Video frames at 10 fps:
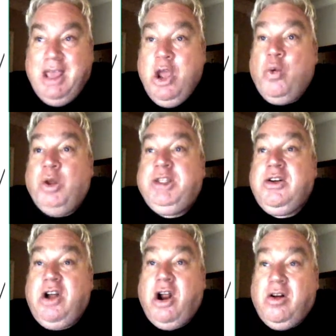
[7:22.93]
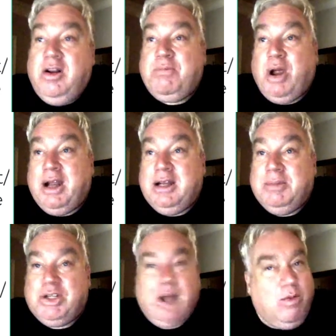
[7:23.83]
What's our current brand
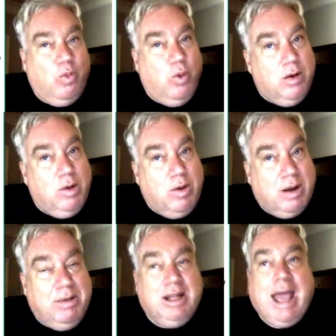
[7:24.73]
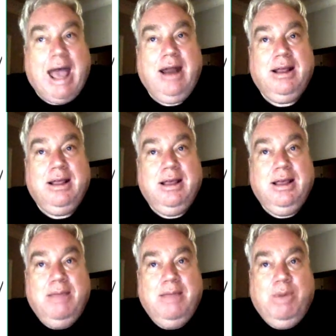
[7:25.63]
image? Not where do we want to be yet,
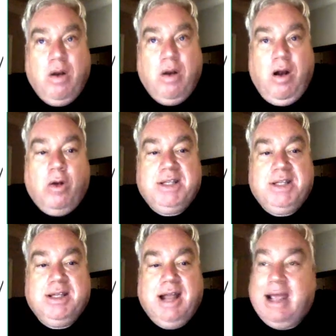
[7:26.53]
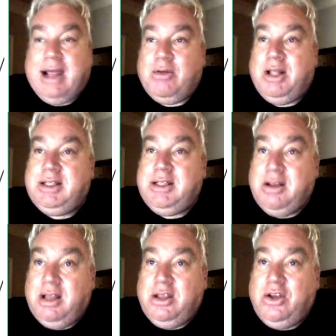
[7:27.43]
but where are we today? And let's look
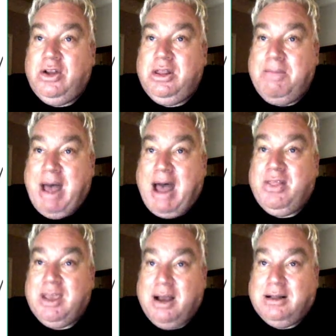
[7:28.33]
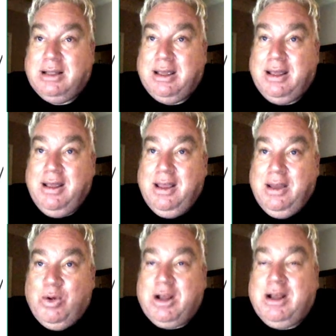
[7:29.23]
at the good, the bad, and the ugly
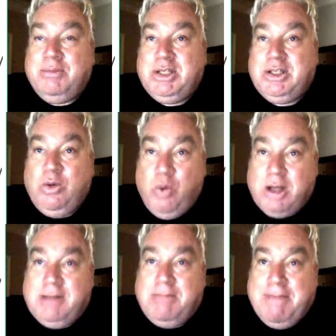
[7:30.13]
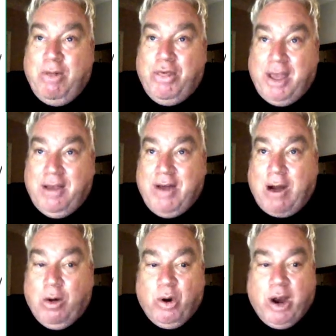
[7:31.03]
when it comes to what do people think of
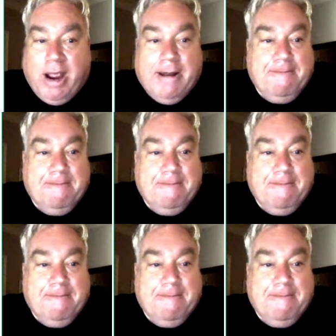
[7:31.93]
our brand.